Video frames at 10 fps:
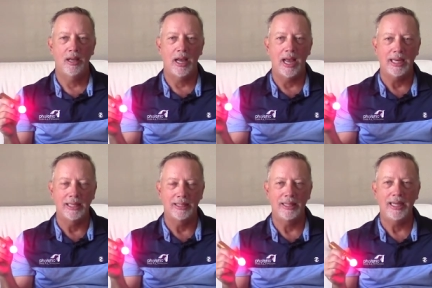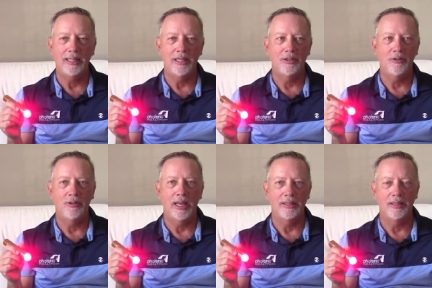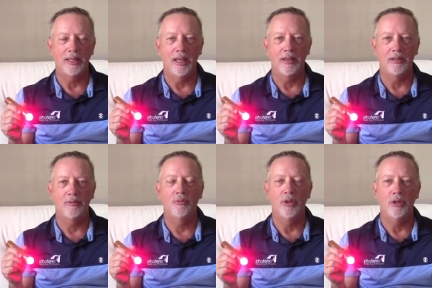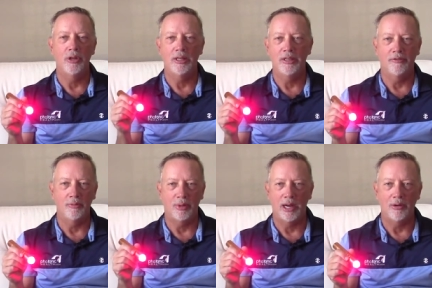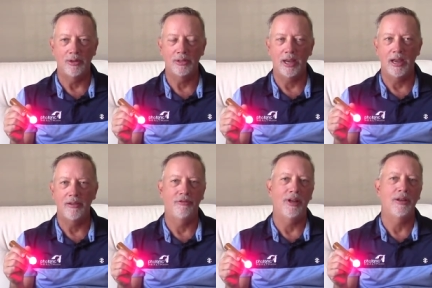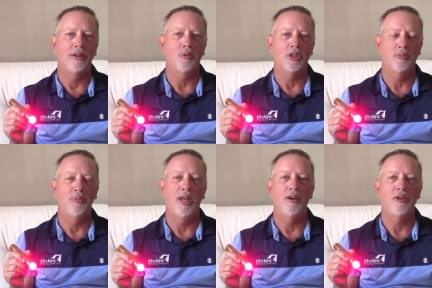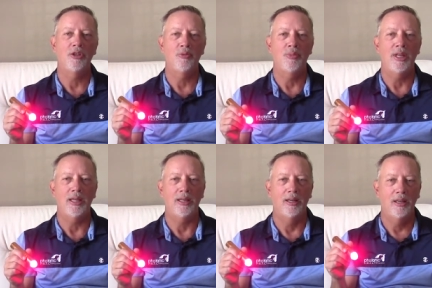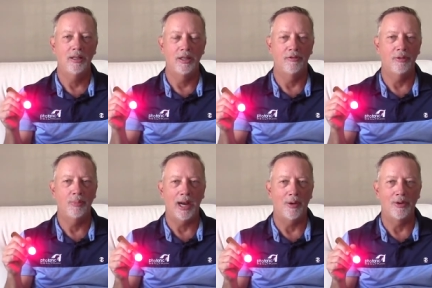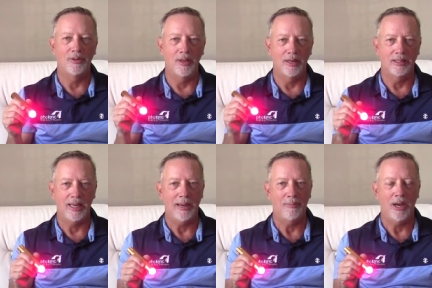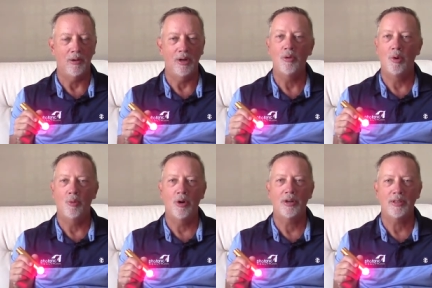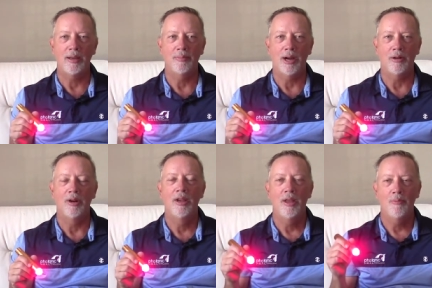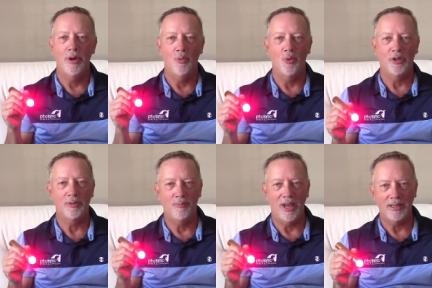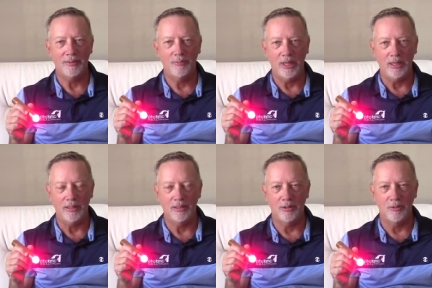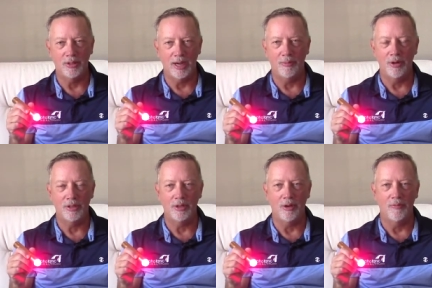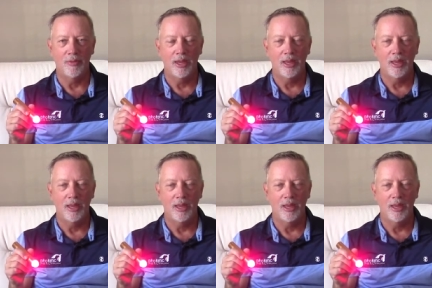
I can seek these two lights together when they're at different powers. I have found it works better to be different powers than the same power. It will work same power, but it works best being two separate. So